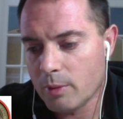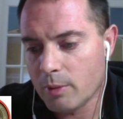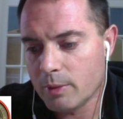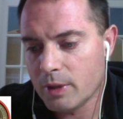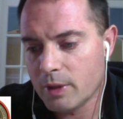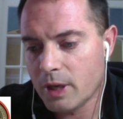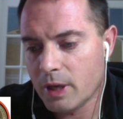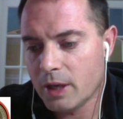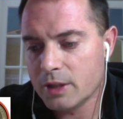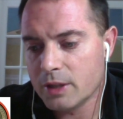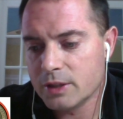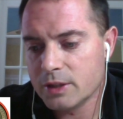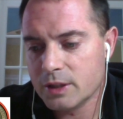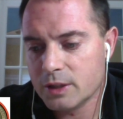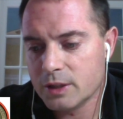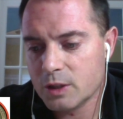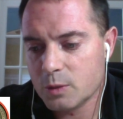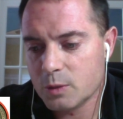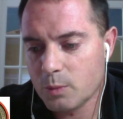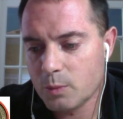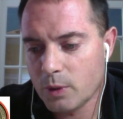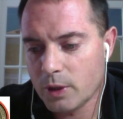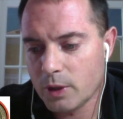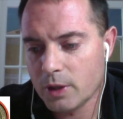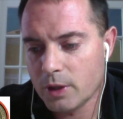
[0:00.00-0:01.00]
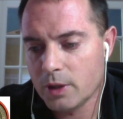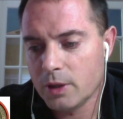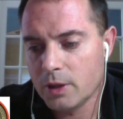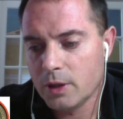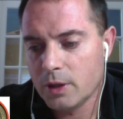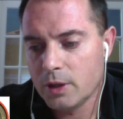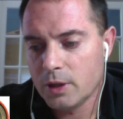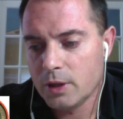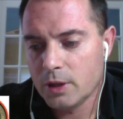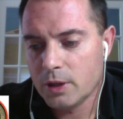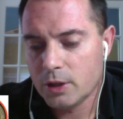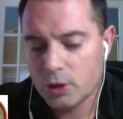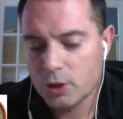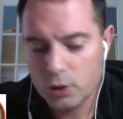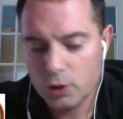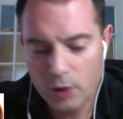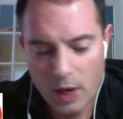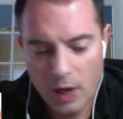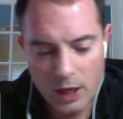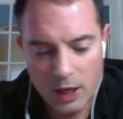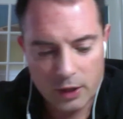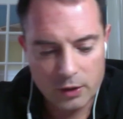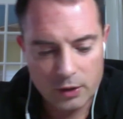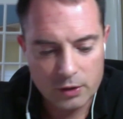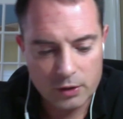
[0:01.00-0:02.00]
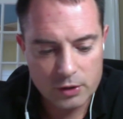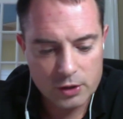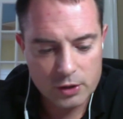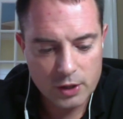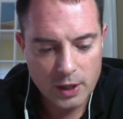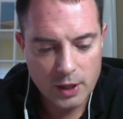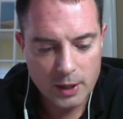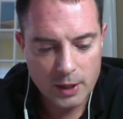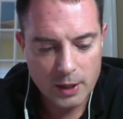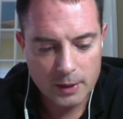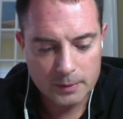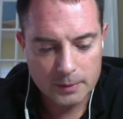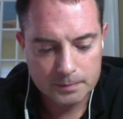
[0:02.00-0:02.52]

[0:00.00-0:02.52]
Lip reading: And then I just hit this button, track your share.